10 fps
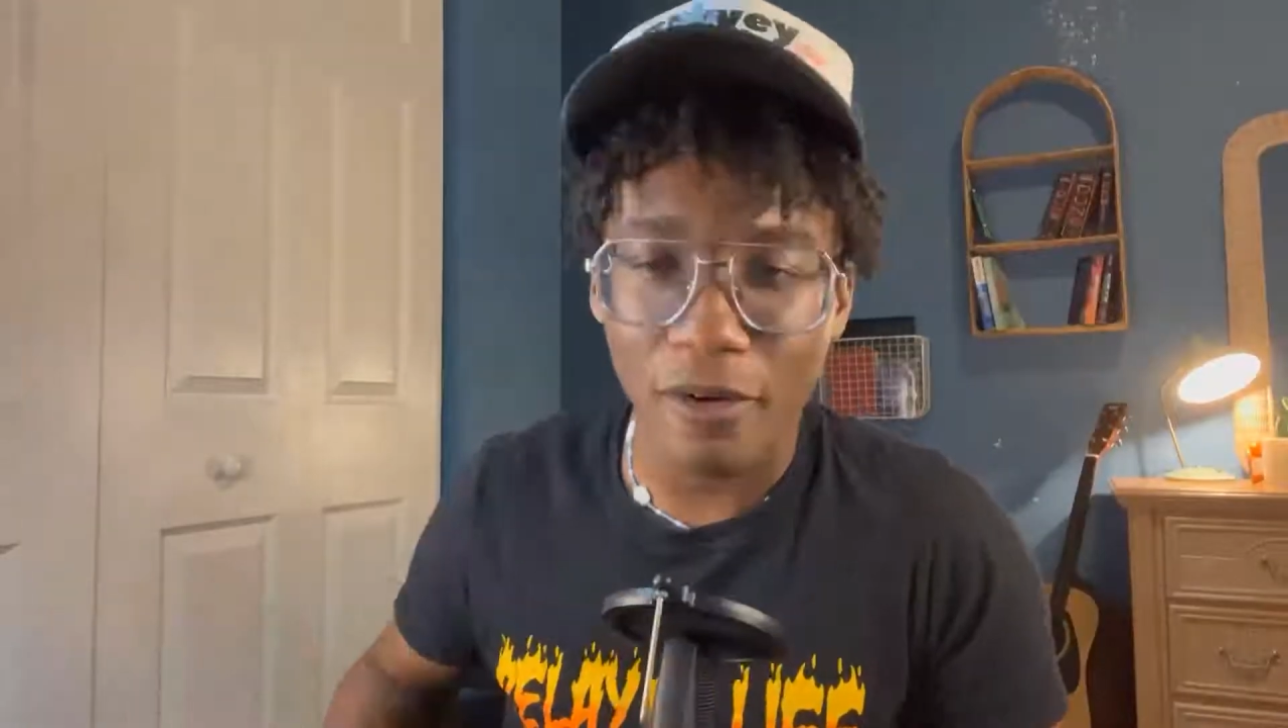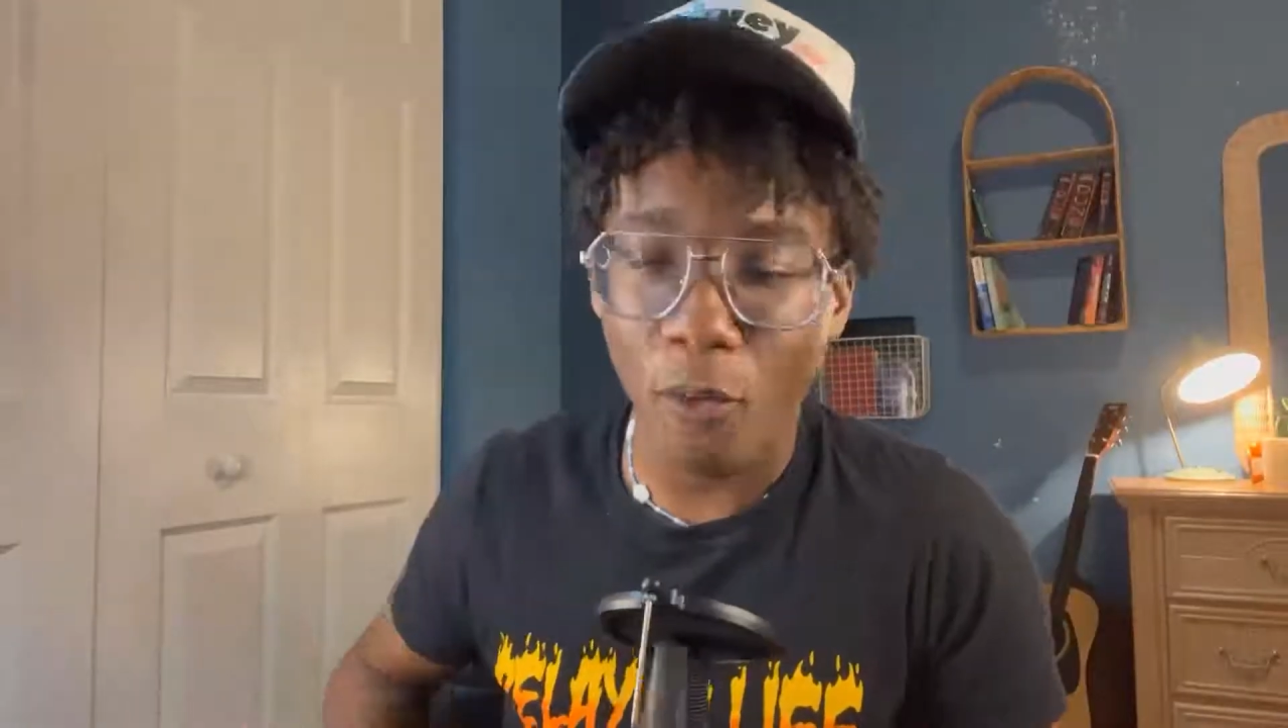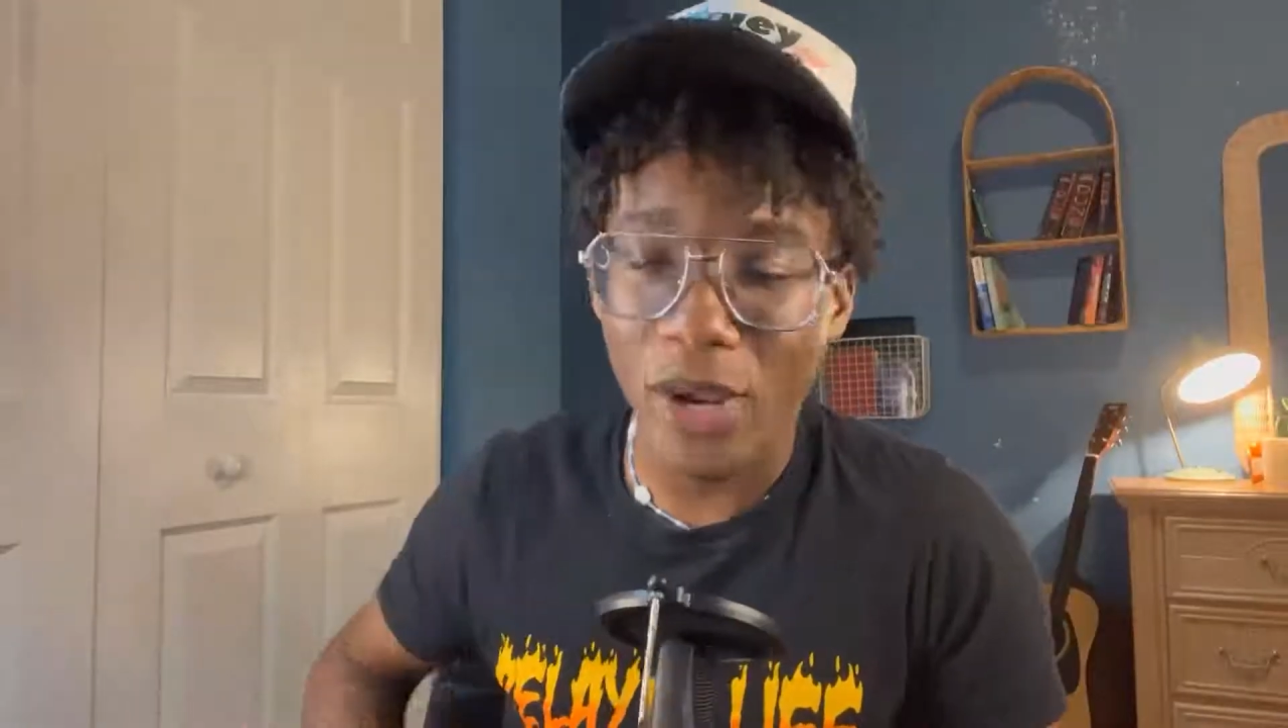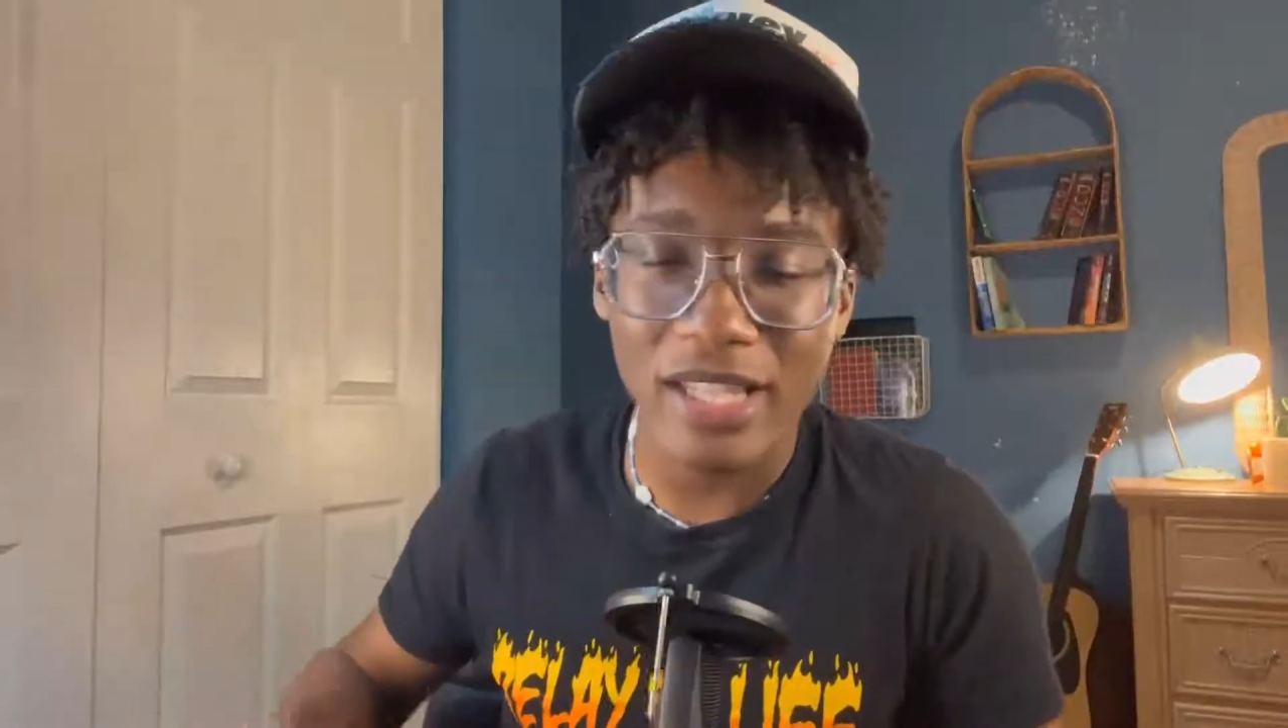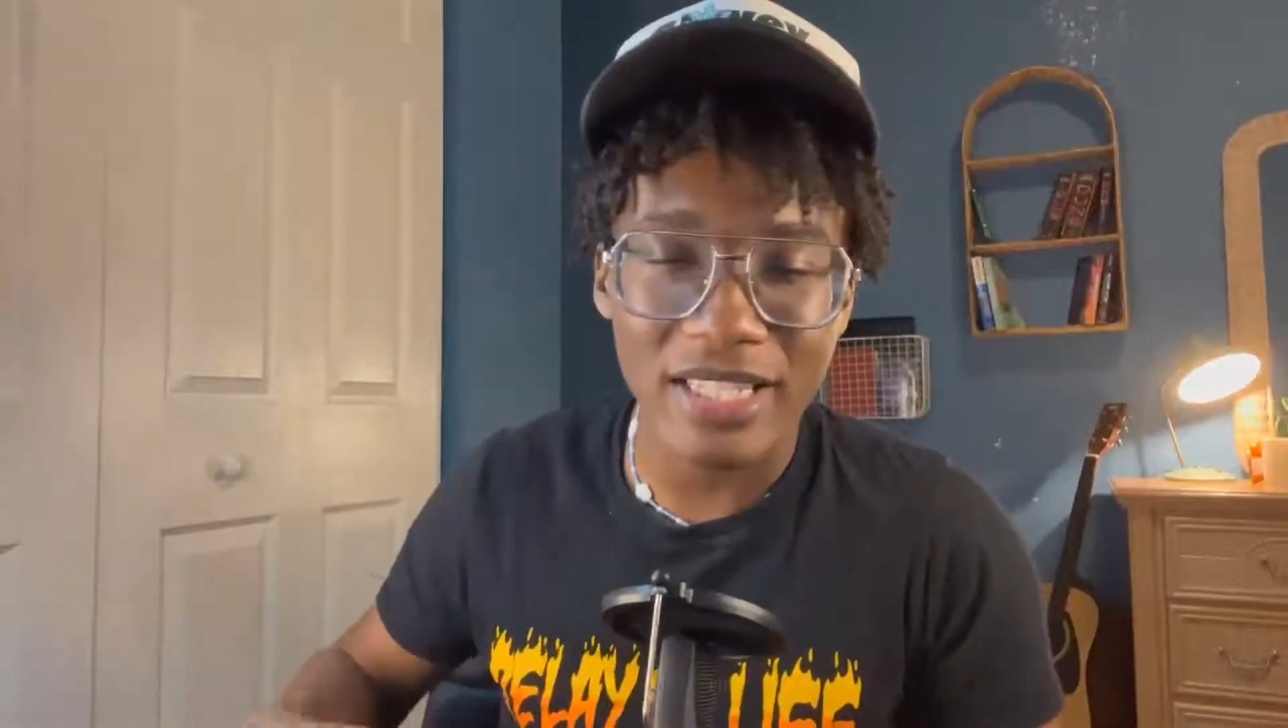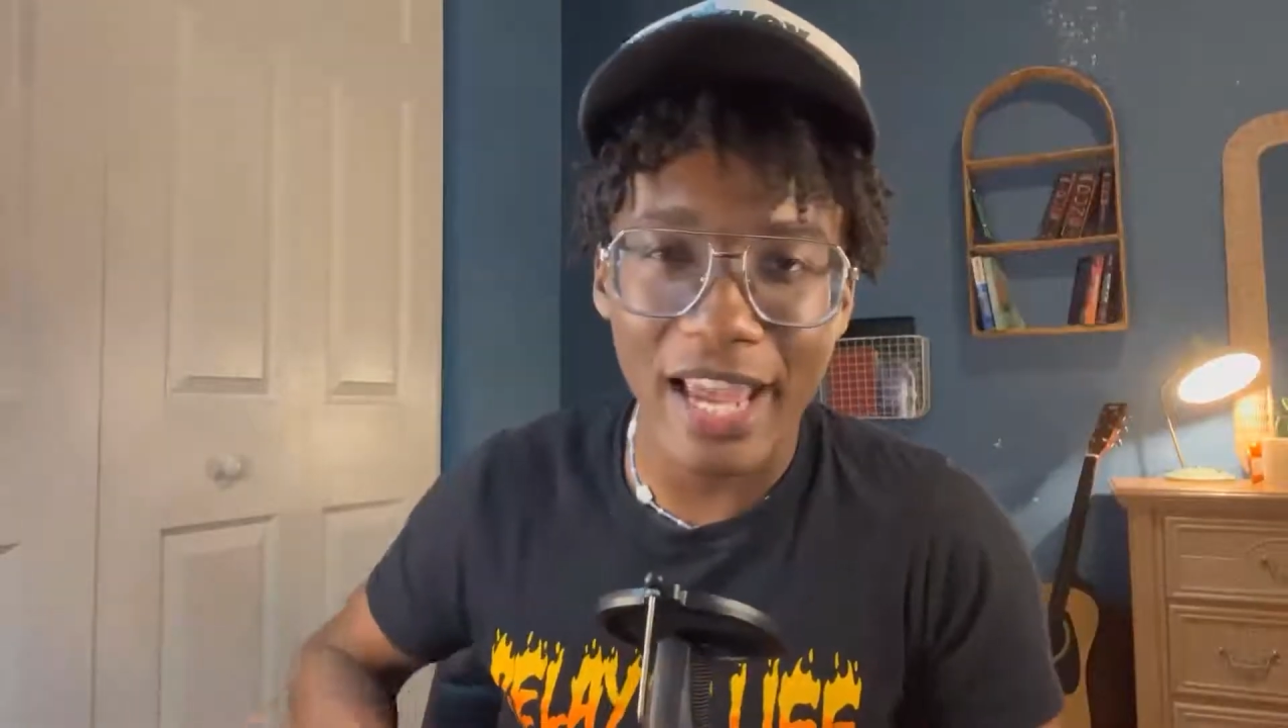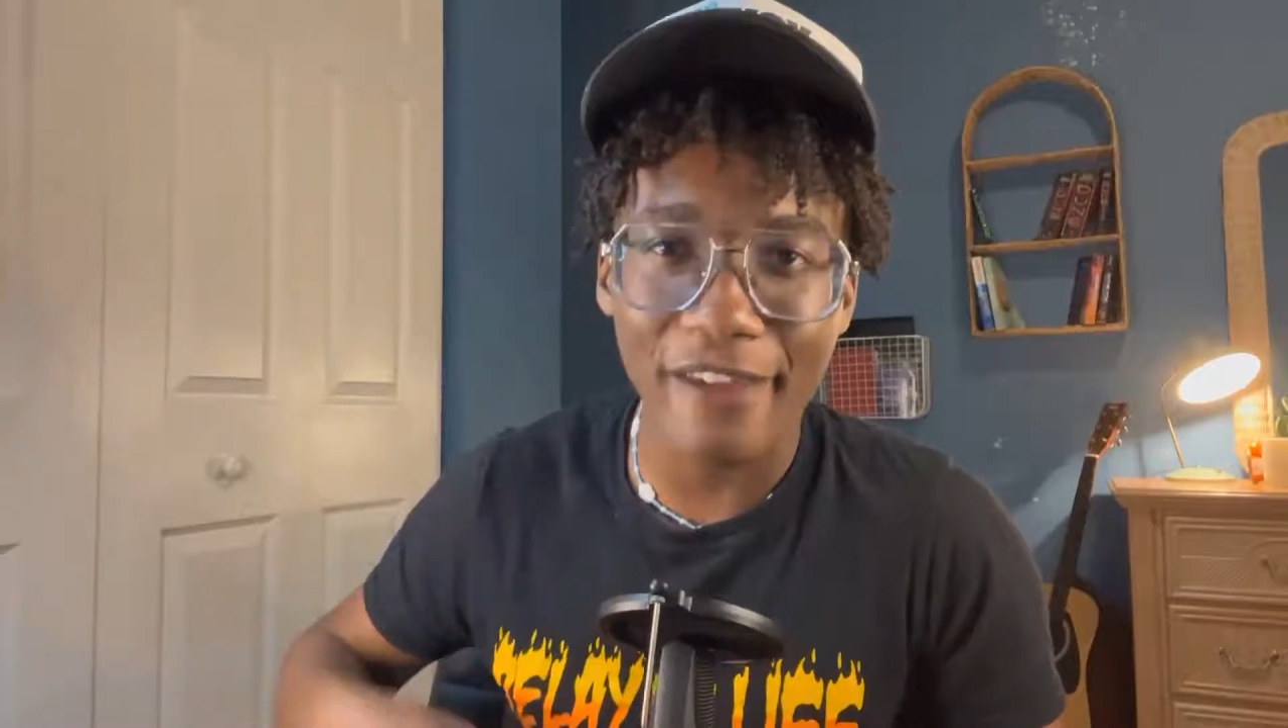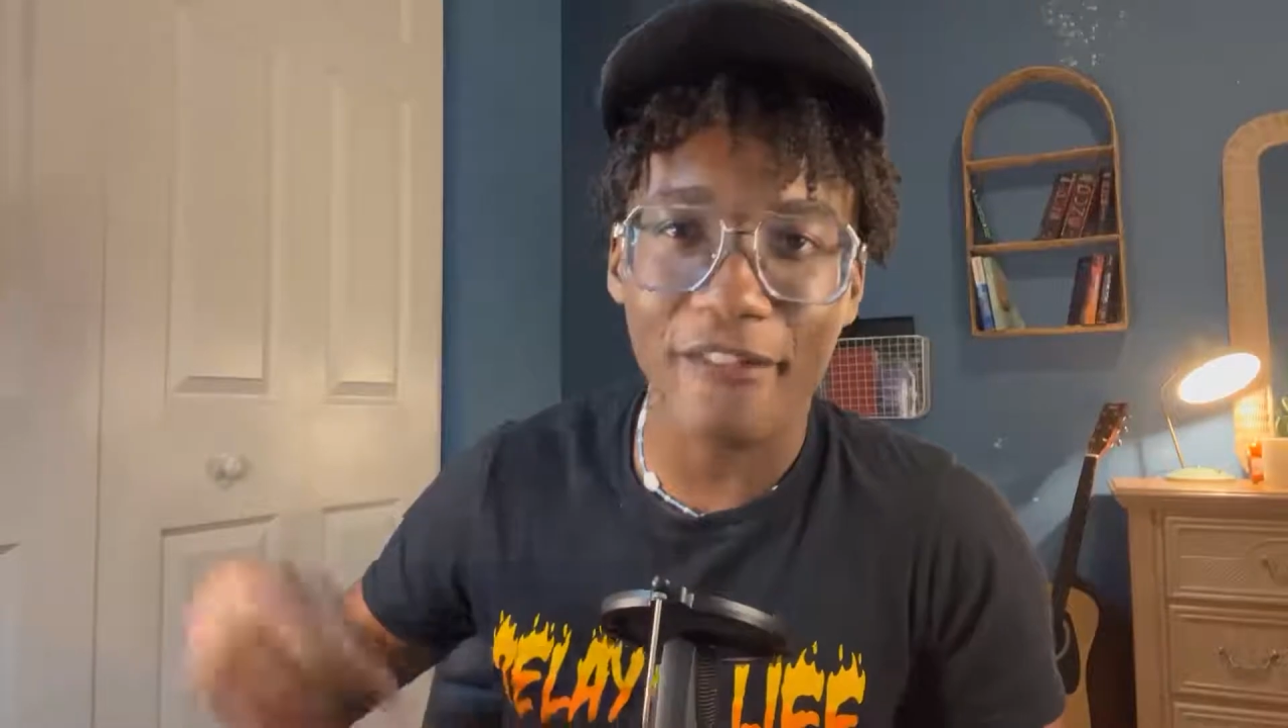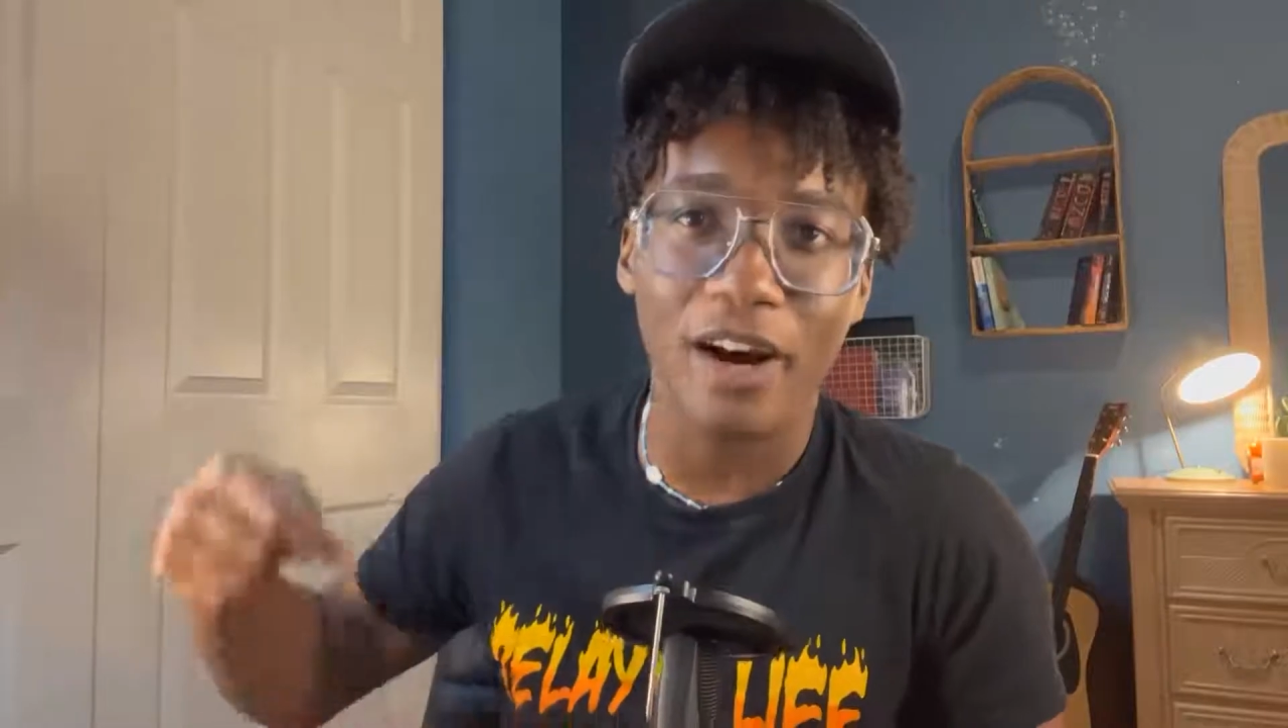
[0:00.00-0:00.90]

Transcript: We save